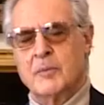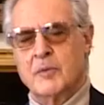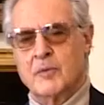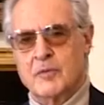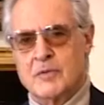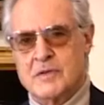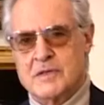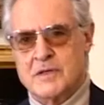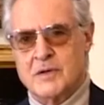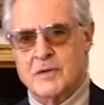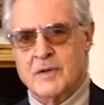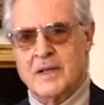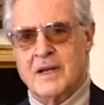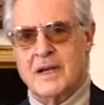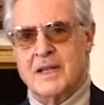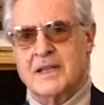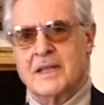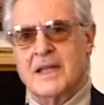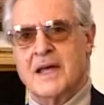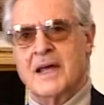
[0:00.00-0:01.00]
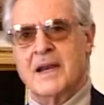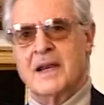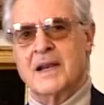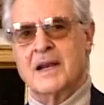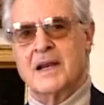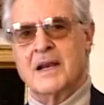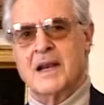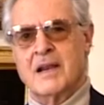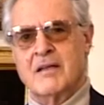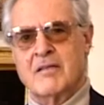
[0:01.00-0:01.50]
the land, the
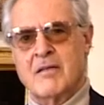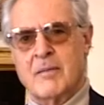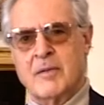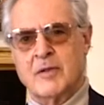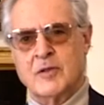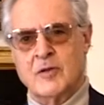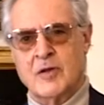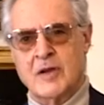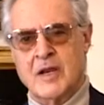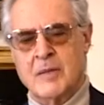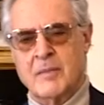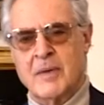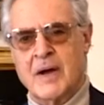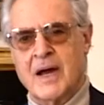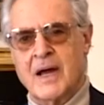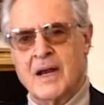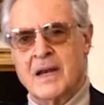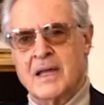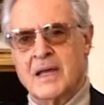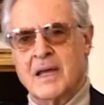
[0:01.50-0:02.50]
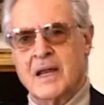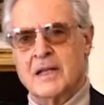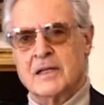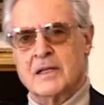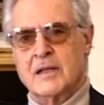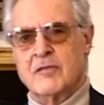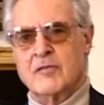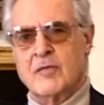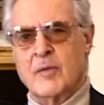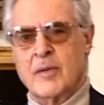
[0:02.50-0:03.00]
production of the land,
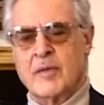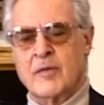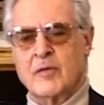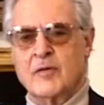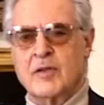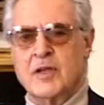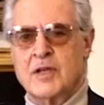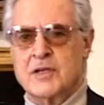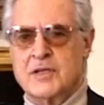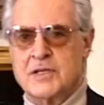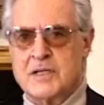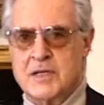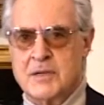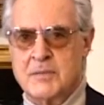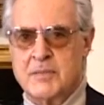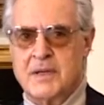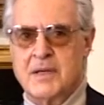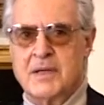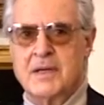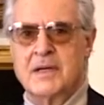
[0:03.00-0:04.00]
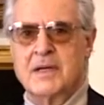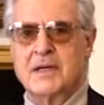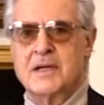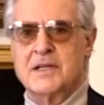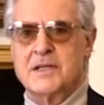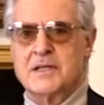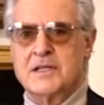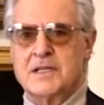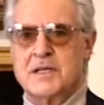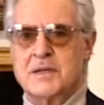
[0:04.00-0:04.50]
pig breeding and the processing
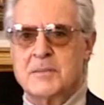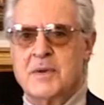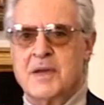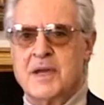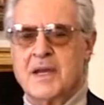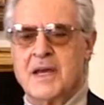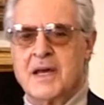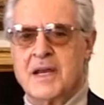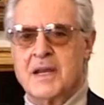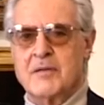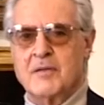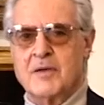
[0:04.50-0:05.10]
of foods.